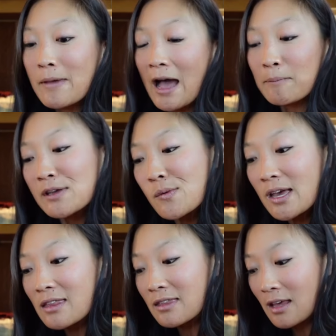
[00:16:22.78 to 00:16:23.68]
happy
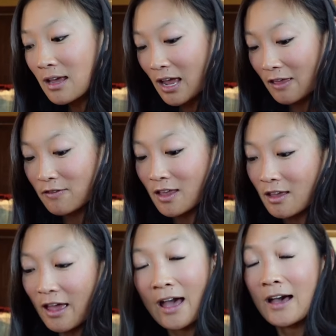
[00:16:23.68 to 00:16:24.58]
with and that
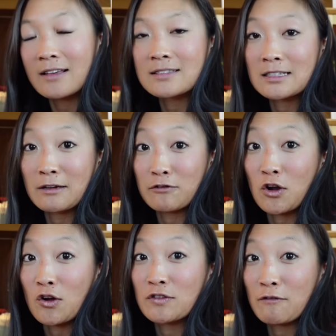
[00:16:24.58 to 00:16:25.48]
has enough
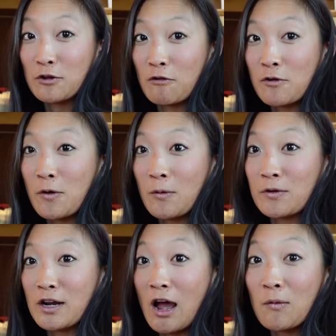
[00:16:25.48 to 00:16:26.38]
yarn left over where we're
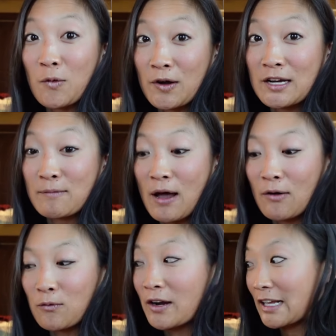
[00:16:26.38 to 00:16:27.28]
not worried
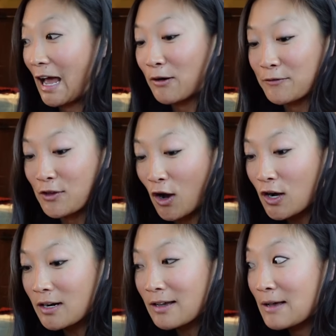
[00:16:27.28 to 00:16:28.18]
about running out of
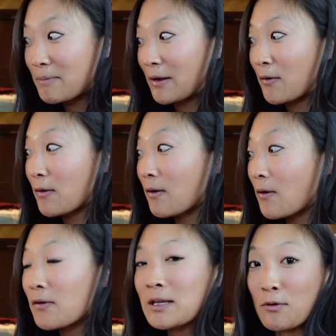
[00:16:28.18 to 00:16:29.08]
yarn. But
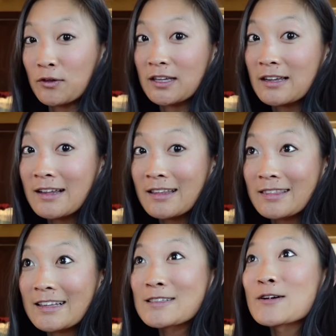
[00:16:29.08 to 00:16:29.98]
holy moly,
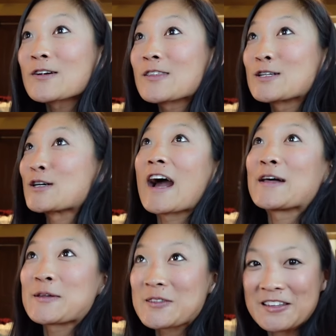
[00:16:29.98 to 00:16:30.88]
these are the
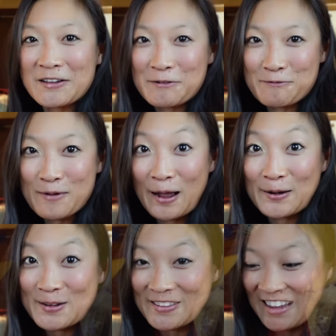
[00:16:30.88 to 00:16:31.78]
trials of
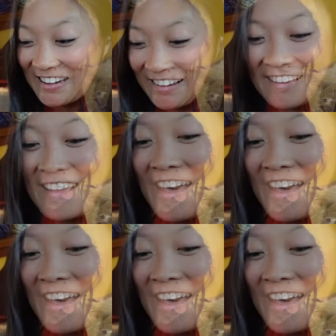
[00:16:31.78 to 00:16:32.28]
pattern designing.